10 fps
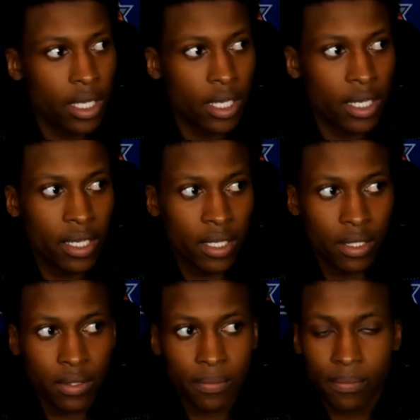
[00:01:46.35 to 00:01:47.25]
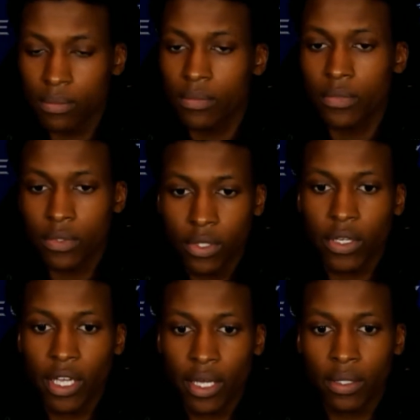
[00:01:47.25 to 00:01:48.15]
and so
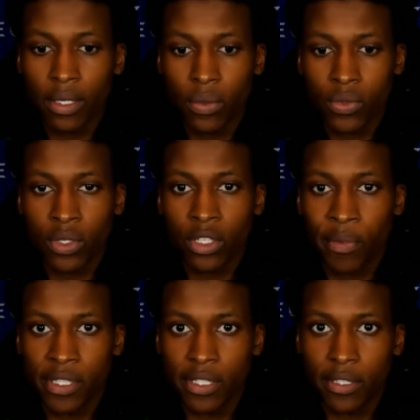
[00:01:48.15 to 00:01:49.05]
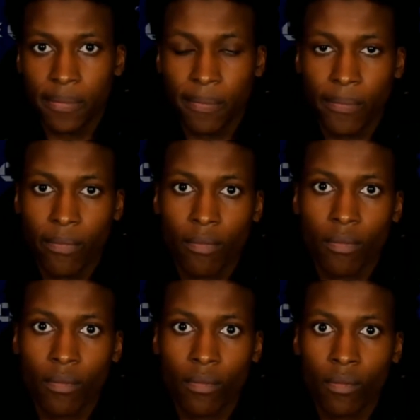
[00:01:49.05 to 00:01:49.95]
yeah, it was really mindset.
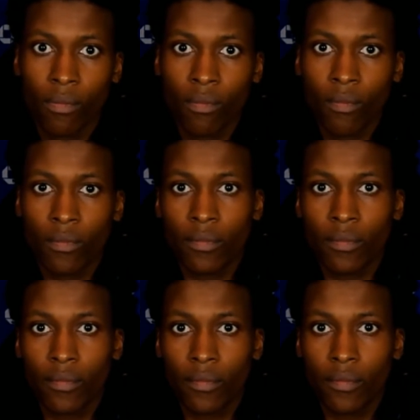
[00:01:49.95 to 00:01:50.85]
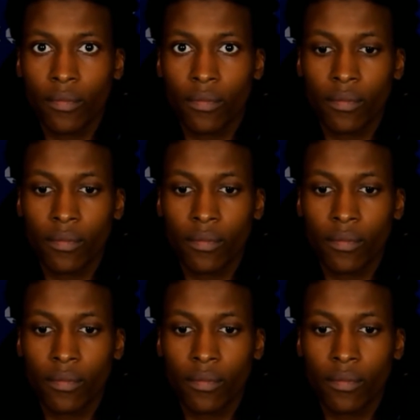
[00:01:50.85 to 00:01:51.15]
Amanda Hajar.